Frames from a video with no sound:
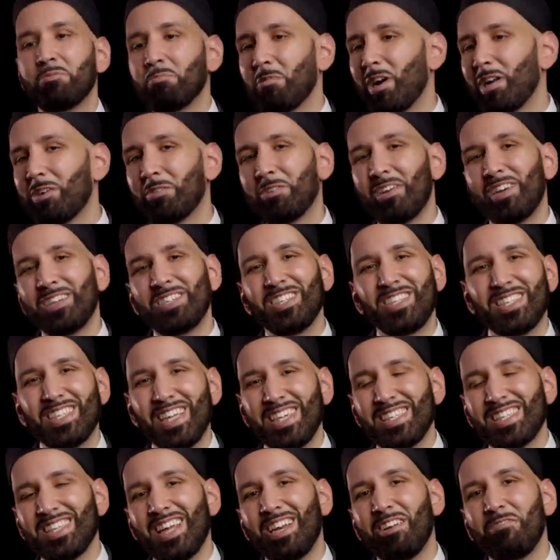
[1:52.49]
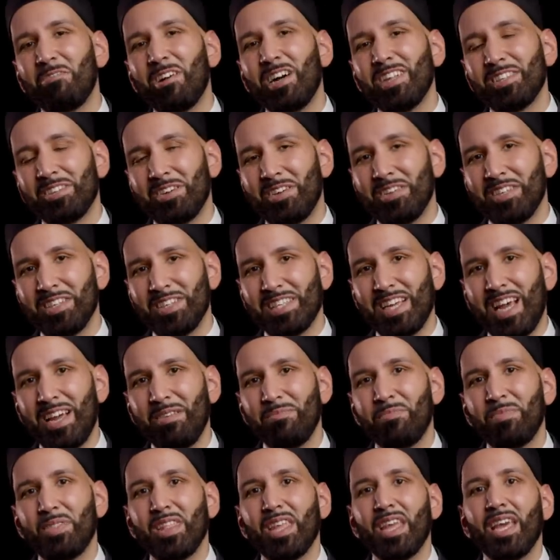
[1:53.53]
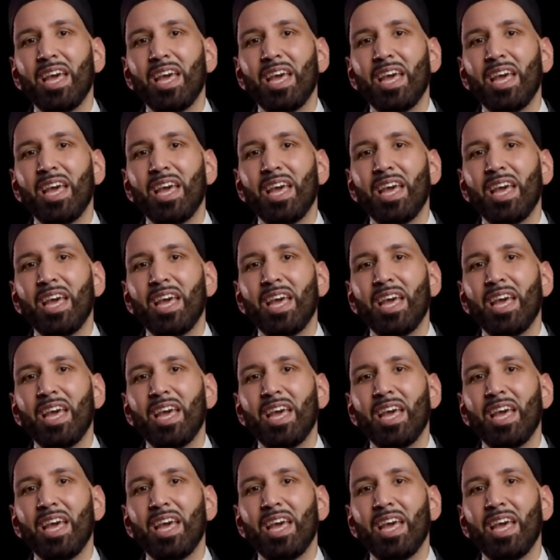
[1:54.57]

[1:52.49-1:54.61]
Why don't I just say salawat all the time?